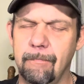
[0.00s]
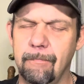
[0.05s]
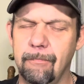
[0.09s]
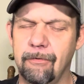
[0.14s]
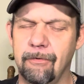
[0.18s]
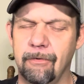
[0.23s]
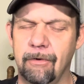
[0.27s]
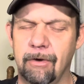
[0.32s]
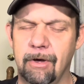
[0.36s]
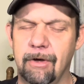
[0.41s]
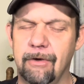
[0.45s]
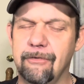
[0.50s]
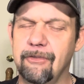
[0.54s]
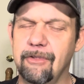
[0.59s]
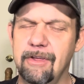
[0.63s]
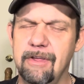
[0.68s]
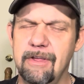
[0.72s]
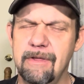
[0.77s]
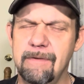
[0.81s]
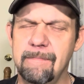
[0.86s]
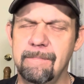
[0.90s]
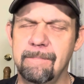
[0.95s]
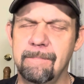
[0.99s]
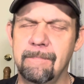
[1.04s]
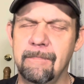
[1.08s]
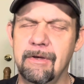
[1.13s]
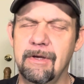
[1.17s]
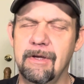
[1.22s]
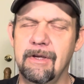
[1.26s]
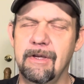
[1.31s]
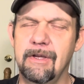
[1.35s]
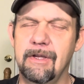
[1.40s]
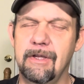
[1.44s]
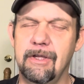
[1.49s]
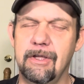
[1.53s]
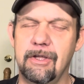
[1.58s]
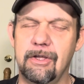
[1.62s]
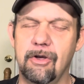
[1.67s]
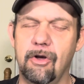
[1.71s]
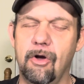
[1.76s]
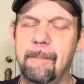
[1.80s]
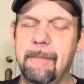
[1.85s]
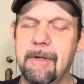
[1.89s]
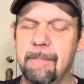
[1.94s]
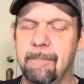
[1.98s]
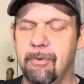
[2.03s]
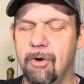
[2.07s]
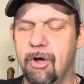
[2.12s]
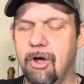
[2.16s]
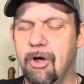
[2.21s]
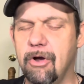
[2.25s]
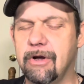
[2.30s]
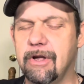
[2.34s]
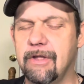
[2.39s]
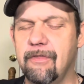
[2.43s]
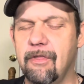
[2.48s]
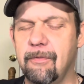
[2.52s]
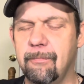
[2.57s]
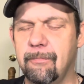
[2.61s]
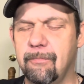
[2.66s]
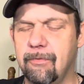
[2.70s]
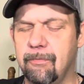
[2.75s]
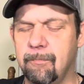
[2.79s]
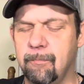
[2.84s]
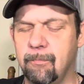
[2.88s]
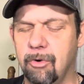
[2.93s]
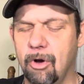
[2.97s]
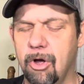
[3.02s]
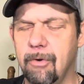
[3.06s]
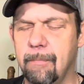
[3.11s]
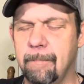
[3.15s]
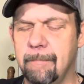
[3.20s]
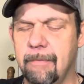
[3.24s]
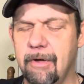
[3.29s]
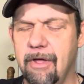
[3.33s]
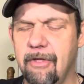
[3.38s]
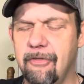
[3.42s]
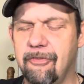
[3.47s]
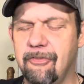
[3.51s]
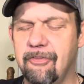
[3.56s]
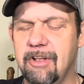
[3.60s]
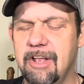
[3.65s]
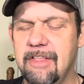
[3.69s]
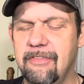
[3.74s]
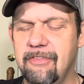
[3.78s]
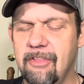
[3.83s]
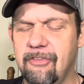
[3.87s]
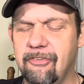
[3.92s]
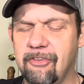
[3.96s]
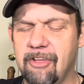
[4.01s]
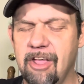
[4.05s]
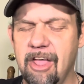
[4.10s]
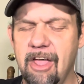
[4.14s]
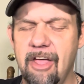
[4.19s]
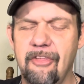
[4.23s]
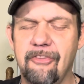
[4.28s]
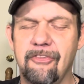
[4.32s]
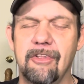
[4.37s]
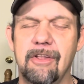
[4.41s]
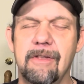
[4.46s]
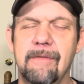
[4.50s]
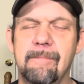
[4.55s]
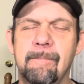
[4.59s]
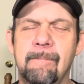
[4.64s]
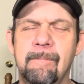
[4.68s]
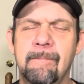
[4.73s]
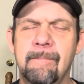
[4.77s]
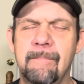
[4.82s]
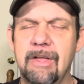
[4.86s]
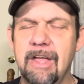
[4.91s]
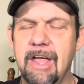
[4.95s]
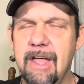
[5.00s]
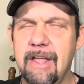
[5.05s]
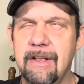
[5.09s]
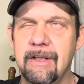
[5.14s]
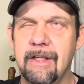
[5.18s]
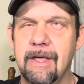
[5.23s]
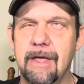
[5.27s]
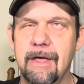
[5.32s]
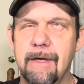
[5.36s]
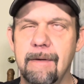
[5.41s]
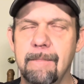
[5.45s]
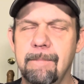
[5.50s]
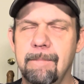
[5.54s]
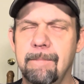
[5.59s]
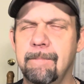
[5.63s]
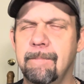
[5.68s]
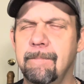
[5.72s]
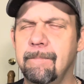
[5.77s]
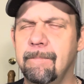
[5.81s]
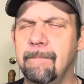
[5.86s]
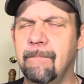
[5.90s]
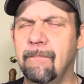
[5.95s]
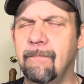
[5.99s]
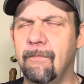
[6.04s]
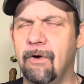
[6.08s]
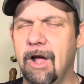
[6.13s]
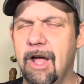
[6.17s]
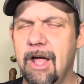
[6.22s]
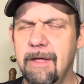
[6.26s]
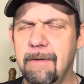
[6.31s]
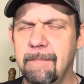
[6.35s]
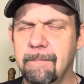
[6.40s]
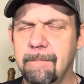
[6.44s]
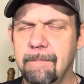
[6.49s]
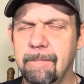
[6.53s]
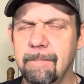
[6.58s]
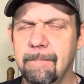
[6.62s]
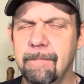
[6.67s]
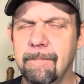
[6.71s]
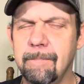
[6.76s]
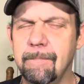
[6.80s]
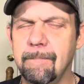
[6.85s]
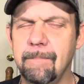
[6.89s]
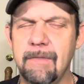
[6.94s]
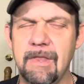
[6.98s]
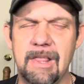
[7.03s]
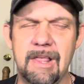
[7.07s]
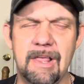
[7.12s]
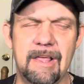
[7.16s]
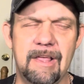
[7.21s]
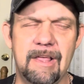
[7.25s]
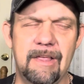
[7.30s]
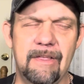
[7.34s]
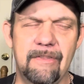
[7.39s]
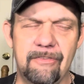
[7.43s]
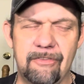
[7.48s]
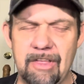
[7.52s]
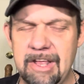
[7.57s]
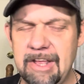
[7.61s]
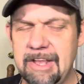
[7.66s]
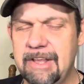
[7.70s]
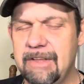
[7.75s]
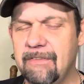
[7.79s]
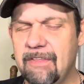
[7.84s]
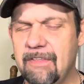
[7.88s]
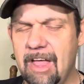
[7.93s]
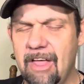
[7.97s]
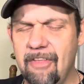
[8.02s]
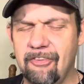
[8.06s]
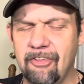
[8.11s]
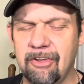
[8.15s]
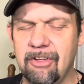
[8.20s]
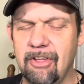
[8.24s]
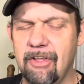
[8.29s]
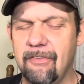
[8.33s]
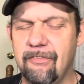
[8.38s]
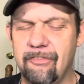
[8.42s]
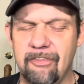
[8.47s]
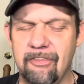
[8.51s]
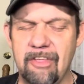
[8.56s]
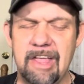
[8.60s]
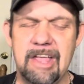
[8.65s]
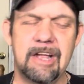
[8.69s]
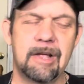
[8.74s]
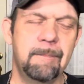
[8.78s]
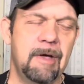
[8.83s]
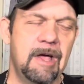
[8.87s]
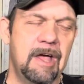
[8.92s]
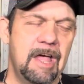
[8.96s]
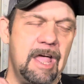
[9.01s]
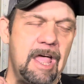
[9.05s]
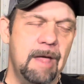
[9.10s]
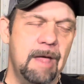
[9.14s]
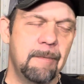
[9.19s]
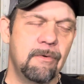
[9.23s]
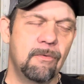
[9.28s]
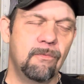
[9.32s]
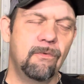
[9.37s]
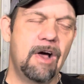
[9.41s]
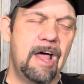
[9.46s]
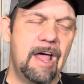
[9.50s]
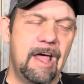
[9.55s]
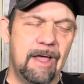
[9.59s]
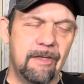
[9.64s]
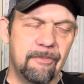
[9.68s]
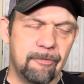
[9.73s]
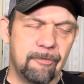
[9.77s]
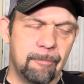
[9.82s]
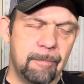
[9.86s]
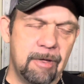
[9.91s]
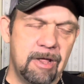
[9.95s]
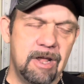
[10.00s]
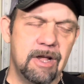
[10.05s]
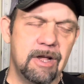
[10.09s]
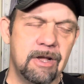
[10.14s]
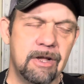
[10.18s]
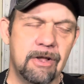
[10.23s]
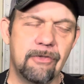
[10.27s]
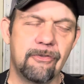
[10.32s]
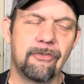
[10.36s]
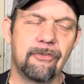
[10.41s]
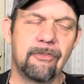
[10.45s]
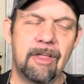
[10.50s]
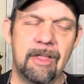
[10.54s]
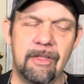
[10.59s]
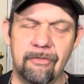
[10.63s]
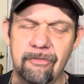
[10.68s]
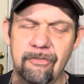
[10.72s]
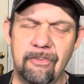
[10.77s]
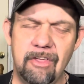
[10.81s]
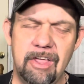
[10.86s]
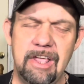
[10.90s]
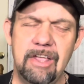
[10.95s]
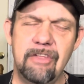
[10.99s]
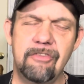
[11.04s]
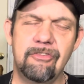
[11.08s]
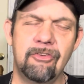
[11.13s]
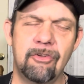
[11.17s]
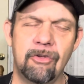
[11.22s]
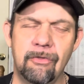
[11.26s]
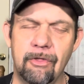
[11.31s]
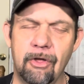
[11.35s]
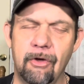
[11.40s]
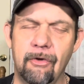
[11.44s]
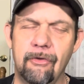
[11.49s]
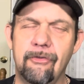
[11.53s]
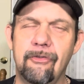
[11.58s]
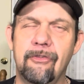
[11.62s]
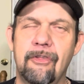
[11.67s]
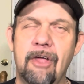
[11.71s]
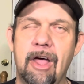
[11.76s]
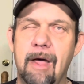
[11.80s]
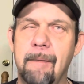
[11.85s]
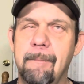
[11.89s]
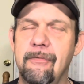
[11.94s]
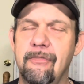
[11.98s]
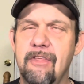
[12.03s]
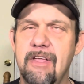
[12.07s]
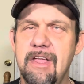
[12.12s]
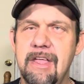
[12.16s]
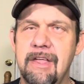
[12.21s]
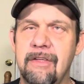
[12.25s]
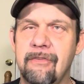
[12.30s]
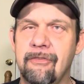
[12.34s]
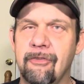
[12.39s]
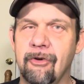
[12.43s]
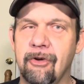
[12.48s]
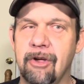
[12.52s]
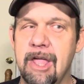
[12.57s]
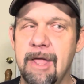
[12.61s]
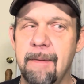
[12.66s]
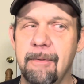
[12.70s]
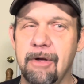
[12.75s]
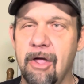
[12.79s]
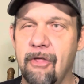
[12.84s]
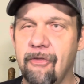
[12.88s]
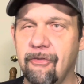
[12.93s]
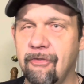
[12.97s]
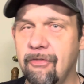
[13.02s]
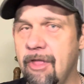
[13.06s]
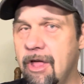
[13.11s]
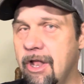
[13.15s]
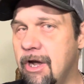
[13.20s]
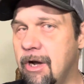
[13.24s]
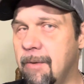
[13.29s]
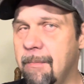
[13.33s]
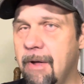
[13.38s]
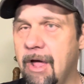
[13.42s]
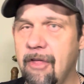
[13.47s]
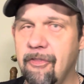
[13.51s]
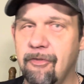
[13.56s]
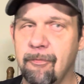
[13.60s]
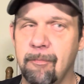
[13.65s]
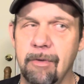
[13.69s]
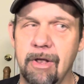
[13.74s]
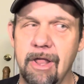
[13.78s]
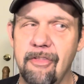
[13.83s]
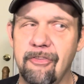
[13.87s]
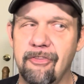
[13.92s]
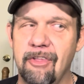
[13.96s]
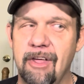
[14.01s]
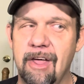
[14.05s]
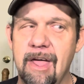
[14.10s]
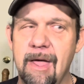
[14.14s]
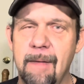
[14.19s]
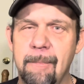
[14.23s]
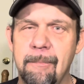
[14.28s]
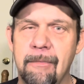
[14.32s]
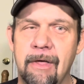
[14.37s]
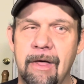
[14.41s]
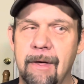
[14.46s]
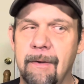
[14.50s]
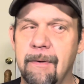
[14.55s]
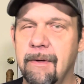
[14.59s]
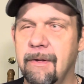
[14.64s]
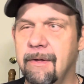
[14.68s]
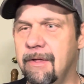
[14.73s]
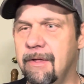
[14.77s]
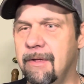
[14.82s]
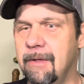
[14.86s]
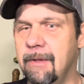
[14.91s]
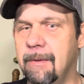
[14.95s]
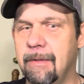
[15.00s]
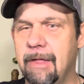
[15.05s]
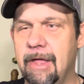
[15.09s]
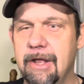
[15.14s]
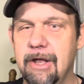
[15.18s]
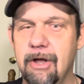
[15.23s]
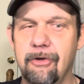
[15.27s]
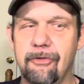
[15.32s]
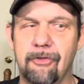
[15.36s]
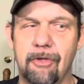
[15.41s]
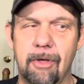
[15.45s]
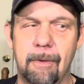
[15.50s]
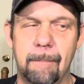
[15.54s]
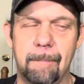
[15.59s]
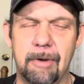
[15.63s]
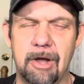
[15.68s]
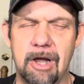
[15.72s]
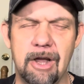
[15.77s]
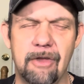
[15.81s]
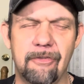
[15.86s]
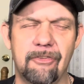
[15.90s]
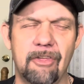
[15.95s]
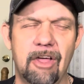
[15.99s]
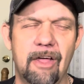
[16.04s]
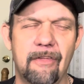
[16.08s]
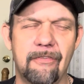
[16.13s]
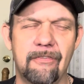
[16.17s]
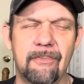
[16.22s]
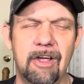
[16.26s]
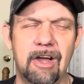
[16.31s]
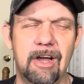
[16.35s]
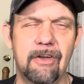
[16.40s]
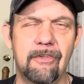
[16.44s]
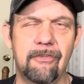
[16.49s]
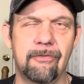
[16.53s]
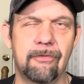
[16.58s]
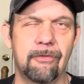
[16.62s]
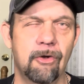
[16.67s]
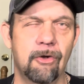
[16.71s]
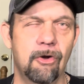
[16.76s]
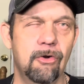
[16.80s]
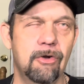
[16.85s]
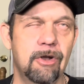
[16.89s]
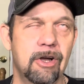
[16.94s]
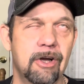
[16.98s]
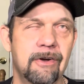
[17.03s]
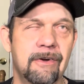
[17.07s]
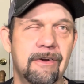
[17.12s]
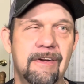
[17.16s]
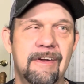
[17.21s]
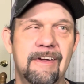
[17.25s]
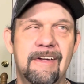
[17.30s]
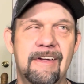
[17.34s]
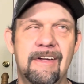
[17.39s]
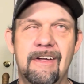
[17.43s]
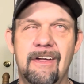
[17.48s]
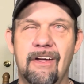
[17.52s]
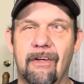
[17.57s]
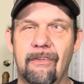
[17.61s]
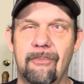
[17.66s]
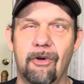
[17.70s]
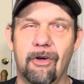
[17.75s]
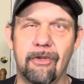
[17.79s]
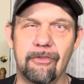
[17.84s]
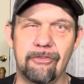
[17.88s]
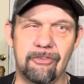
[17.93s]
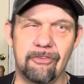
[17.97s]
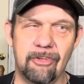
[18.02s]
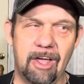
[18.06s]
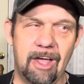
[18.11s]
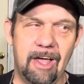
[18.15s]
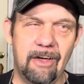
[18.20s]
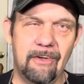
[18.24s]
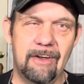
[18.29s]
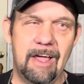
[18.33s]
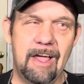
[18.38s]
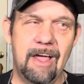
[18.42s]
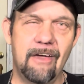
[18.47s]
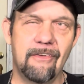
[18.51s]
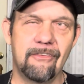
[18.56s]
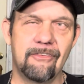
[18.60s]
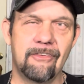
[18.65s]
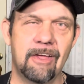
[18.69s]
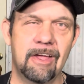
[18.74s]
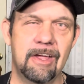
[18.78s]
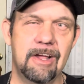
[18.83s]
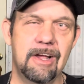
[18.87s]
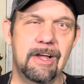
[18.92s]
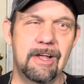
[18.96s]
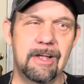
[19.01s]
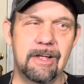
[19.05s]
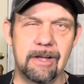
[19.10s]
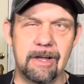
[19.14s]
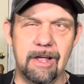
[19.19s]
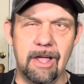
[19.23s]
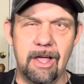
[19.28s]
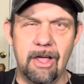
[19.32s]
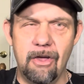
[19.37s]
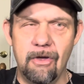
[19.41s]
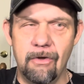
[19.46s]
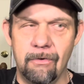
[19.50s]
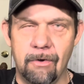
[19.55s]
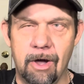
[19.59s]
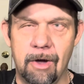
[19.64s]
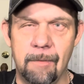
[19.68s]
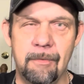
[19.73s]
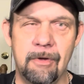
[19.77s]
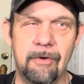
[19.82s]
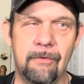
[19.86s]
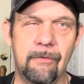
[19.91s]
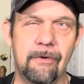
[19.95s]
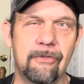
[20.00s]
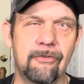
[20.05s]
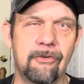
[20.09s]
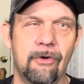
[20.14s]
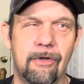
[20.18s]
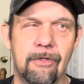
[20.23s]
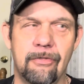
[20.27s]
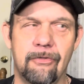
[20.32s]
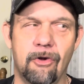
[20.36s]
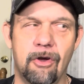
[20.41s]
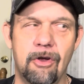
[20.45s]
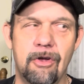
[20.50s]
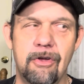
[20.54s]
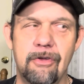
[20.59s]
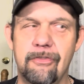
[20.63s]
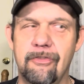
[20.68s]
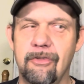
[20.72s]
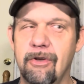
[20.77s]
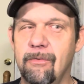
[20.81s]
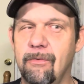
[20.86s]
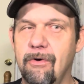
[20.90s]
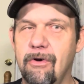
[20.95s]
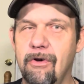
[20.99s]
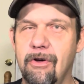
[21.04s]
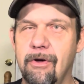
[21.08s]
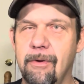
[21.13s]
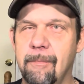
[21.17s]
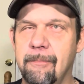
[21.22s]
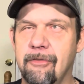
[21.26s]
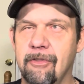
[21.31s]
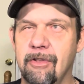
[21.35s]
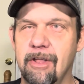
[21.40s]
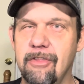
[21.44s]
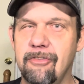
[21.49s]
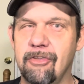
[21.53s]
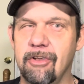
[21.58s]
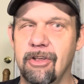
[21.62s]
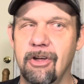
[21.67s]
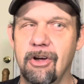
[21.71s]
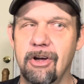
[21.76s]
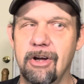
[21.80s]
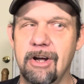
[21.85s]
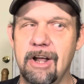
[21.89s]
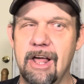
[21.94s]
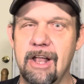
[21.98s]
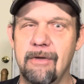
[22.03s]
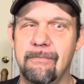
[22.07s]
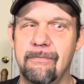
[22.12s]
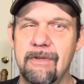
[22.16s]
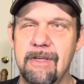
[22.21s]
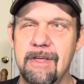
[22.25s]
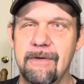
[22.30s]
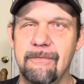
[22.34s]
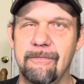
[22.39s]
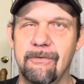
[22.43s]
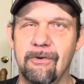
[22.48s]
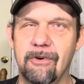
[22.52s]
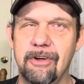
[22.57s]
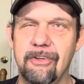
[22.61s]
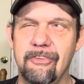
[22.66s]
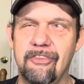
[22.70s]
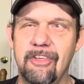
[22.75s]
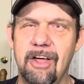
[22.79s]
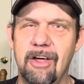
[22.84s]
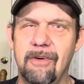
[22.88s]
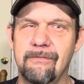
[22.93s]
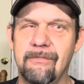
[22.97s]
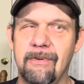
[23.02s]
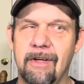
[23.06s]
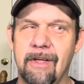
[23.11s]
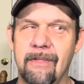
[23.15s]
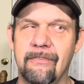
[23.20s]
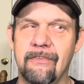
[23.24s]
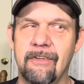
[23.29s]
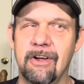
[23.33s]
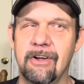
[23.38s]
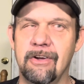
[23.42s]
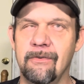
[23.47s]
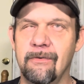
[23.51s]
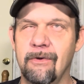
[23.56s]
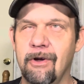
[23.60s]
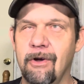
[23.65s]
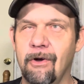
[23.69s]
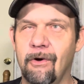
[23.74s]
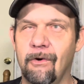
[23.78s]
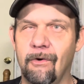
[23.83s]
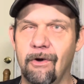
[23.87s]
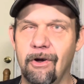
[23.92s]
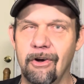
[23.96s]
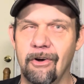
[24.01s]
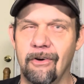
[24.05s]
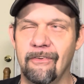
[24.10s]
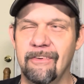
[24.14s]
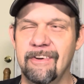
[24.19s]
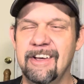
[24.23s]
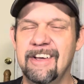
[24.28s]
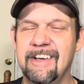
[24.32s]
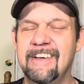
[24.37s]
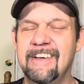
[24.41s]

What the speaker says: So So I'm saying, you're gonna be broke, busted, and disgusted behind that, right? See, that's a good thing about having wise parents that teach you those type of things, okay? Because not everybody's blessed to have that. And there's some parents out there just throw their adult child out and say, here you go. I mean, what's going to throw you to the wolves and let you learn how to fend for yourself out there in the real world.